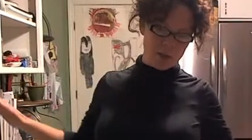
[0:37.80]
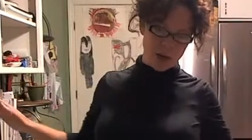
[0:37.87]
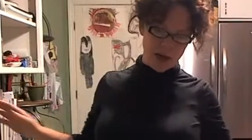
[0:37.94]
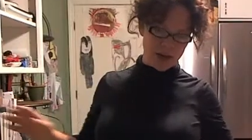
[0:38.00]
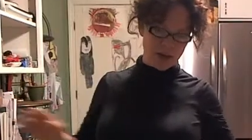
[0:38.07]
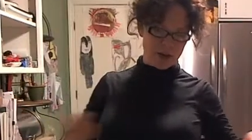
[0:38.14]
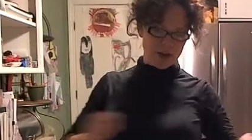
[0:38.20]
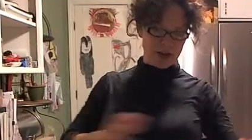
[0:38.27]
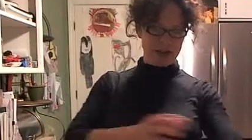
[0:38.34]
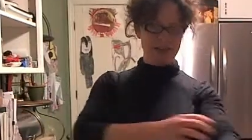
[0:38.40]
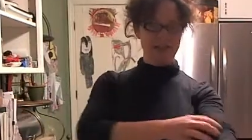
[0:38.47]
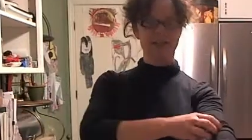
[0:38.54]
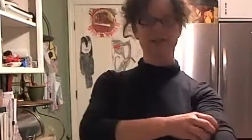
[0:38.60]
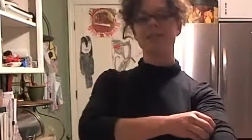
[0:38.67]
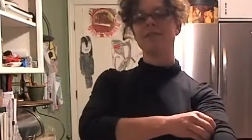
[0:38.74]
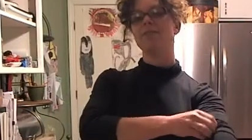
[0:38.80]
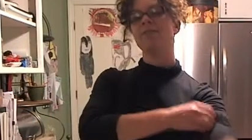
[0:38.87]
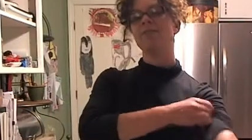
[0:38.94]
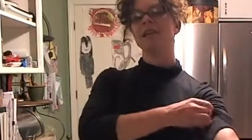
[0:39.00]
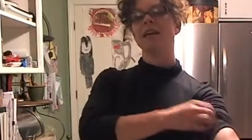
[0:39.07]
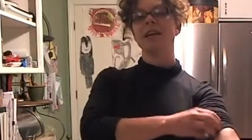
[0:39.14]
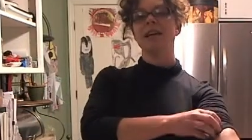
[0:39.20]
pie crust.
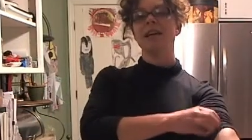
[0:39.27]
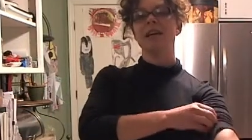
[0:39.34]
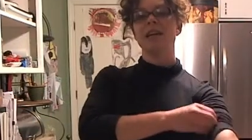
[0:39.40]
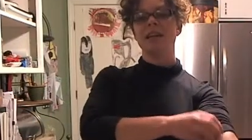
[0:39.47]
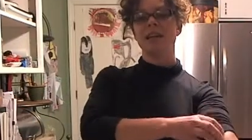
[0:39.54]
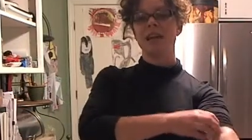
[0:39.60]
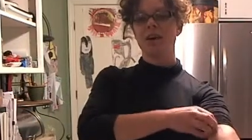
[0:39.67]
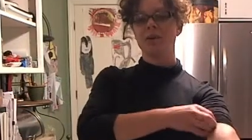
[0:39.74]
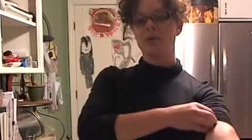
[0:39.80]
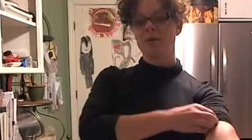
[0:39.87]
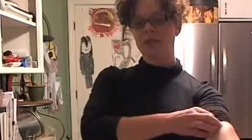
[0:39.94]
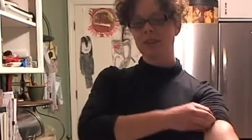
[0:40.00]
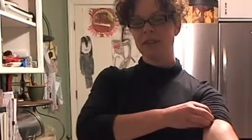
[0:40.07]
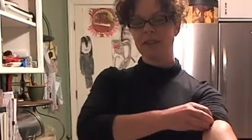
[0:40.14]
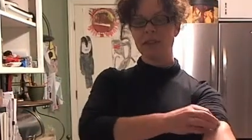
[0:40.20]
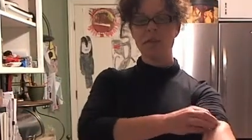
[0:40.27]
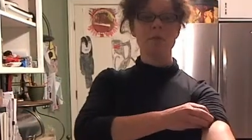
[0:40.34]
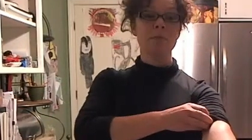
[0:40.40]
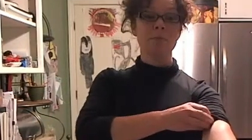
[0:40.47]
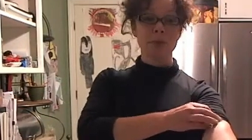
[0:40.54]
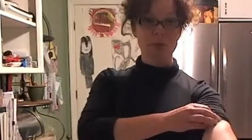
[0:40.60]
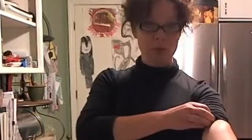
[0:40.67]
Now, some
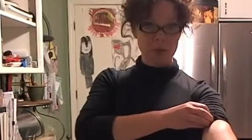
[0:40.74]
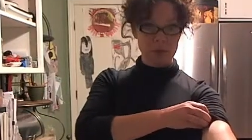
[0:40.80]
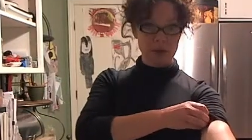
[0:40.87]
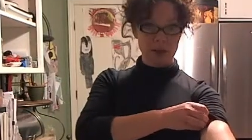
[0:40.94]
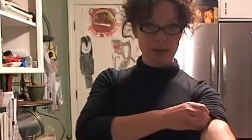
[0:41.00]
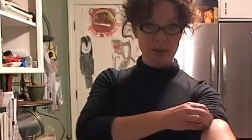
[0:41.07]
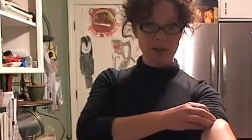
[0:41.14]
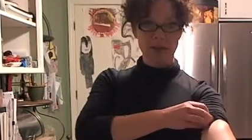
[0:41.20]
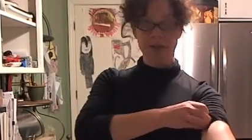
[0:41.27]
people use butter.